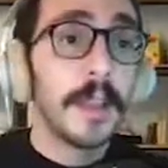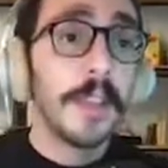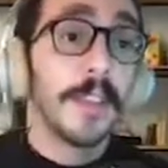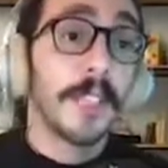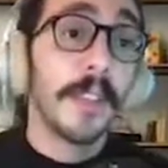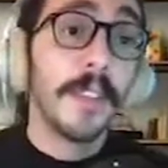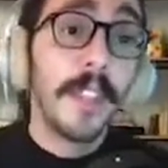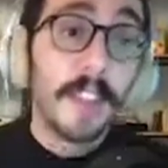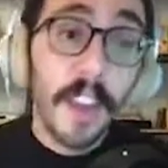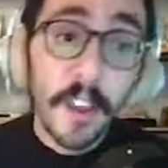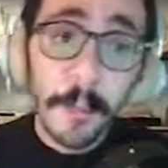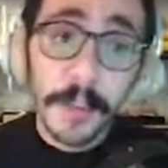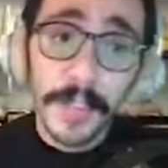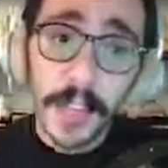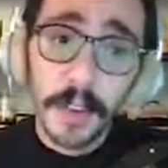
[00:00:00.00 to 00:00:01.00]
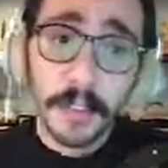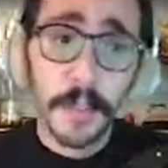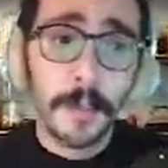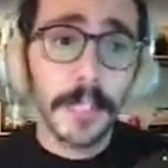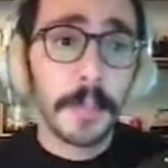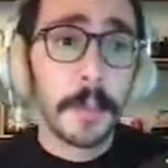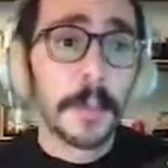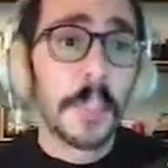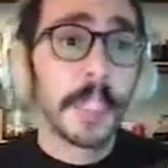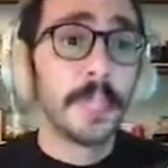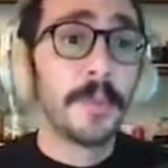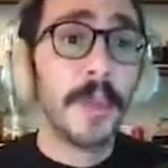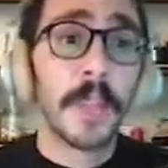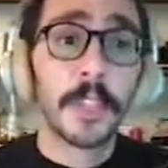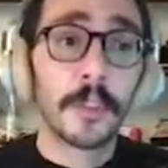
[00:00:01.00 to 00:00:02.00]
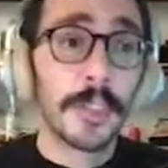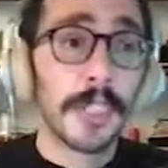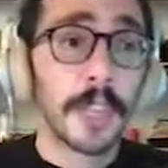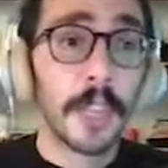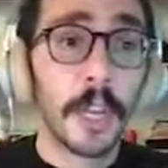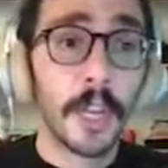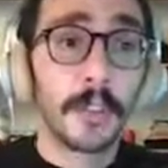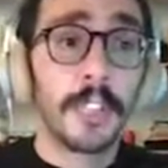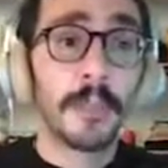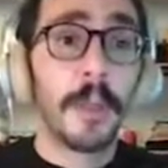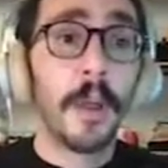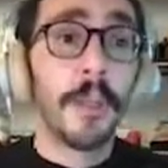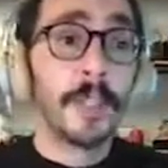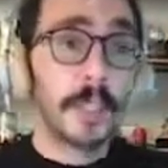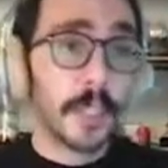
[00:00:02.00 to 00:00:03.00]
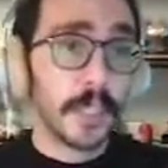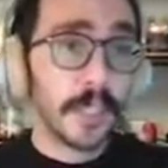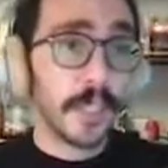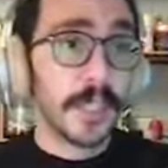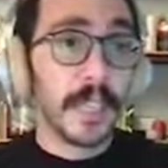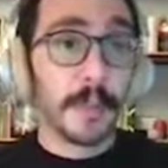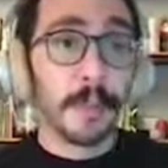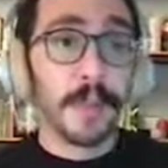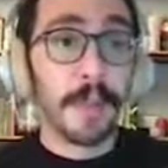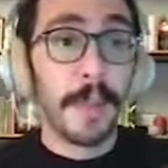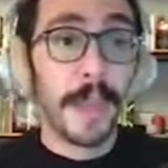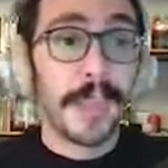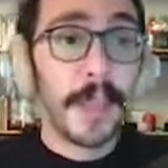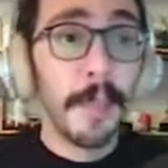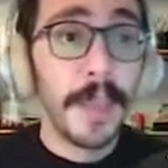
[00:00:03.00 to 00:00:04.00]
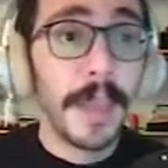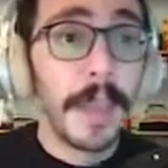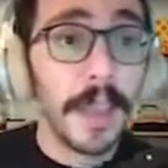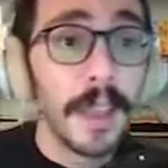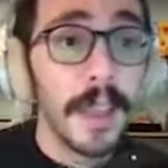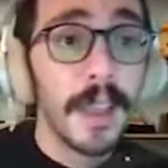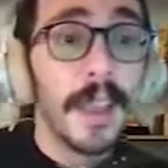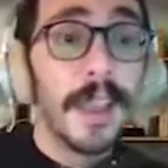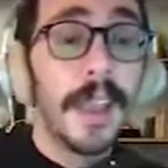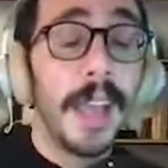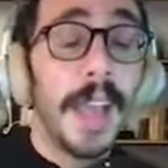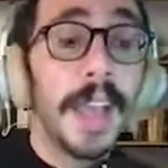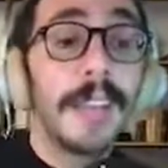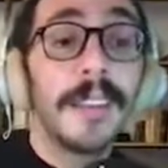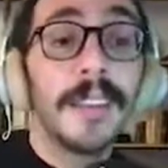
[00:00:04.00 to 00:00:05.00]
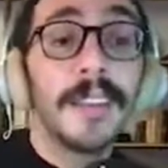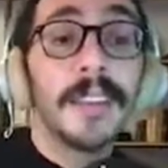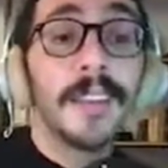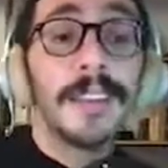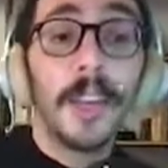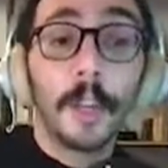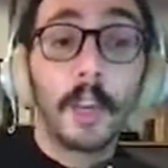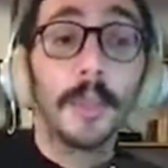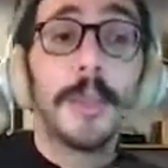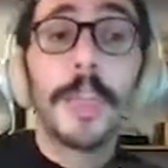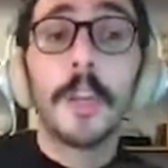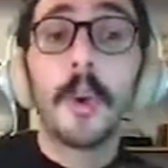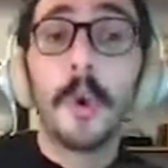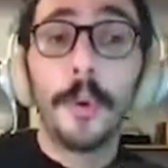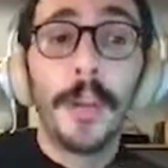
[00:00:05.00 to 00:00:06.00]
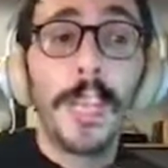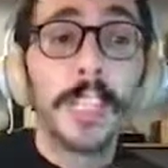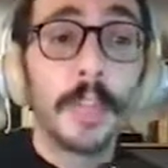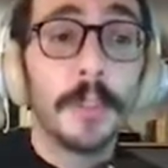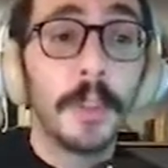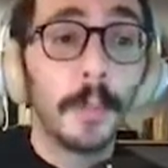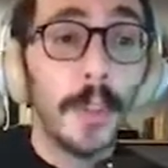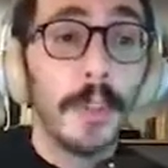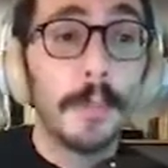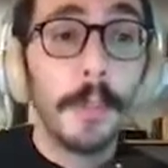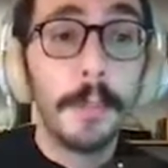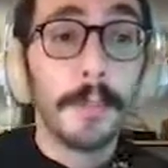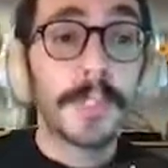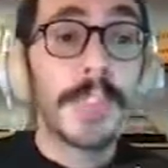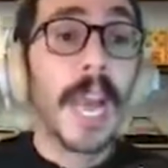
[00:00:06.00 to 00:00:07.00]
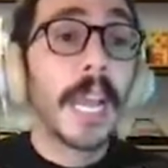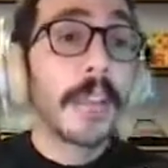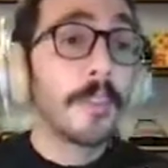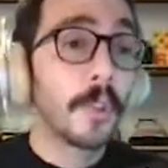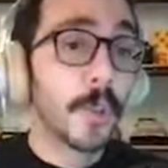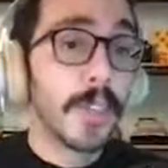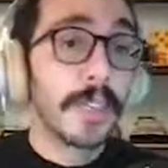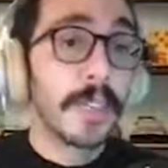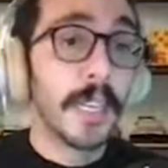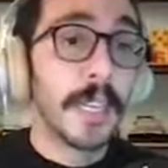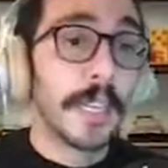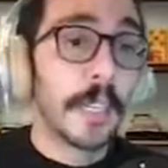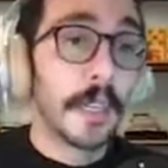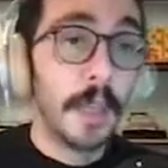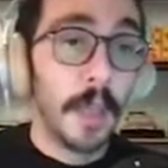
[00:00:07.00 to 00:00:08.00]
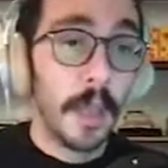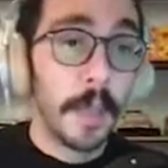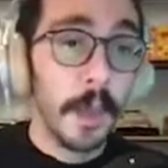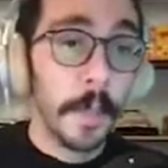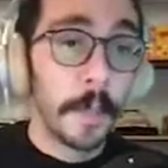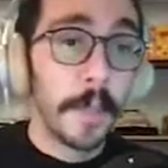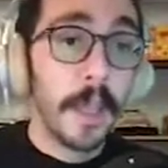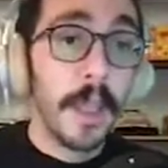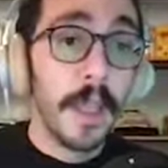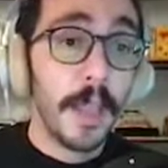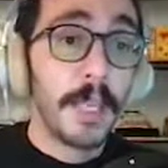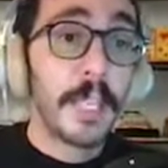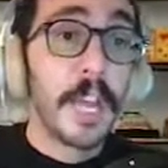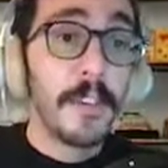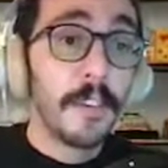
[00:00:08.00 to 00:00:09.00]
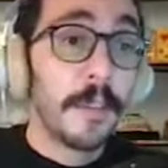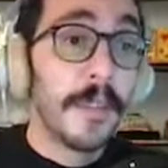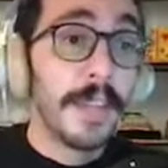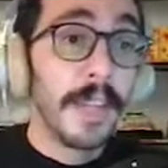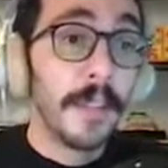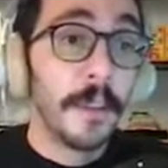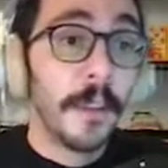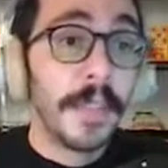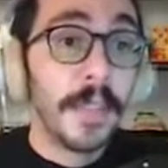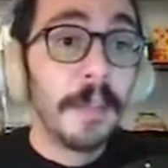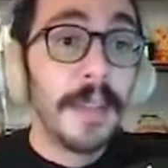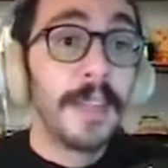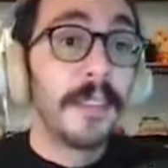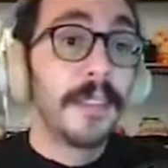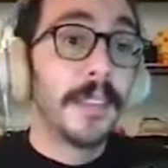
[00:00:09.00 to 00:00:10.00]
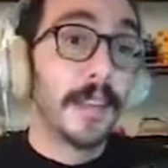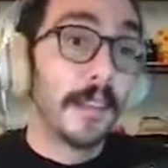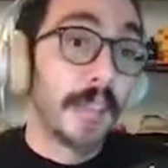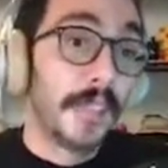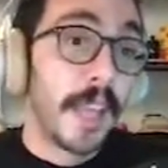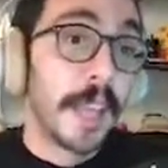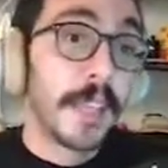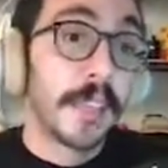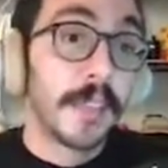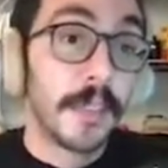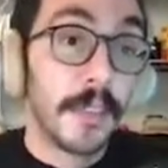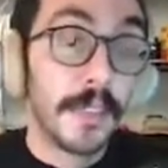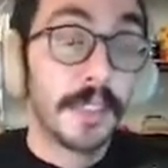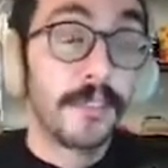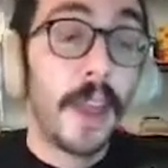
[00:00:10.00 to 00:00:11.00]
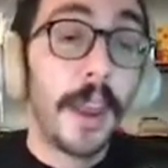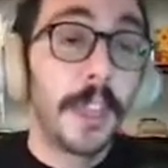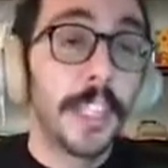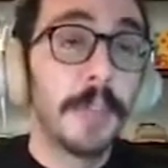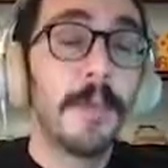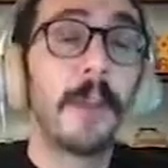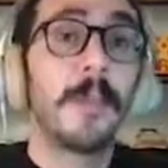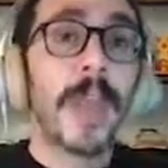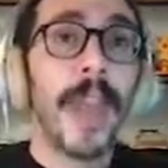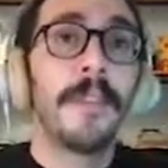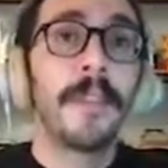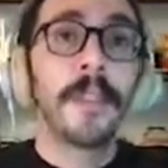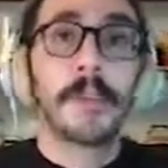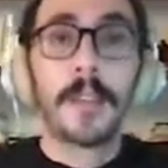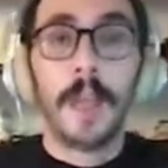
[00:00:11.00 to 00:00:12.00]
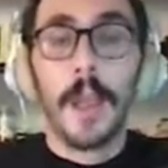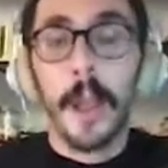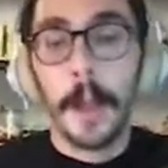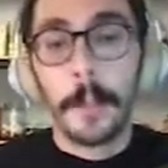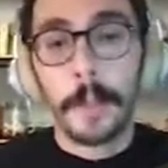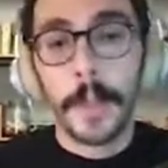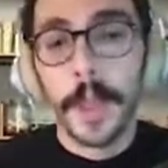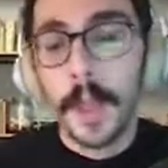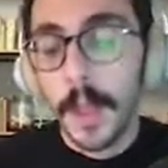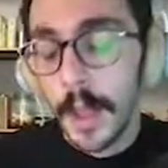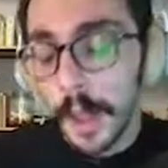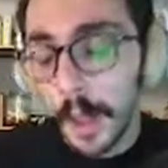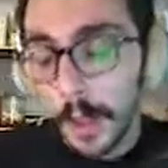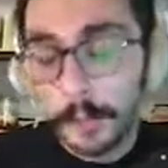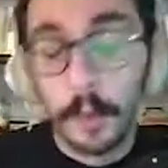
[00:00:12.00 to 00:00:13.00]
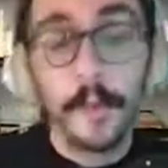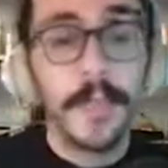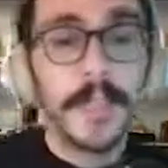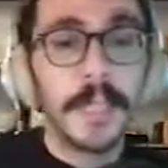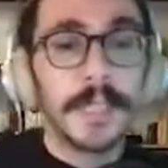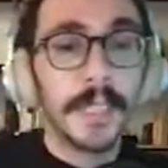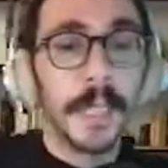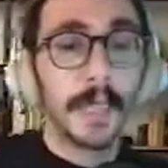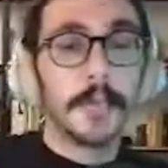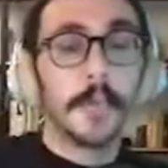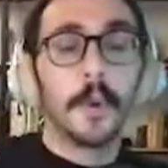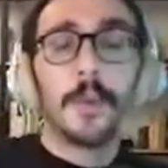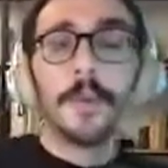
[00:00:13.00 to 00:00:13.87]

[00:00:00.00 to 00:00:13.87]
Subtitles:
75% of the respondents do not trust the country's politicians to deal with the pandemic. And there could be correlation between people's lack of trust in the government and their inability to understand its strategy, but we haven't proven this yet. So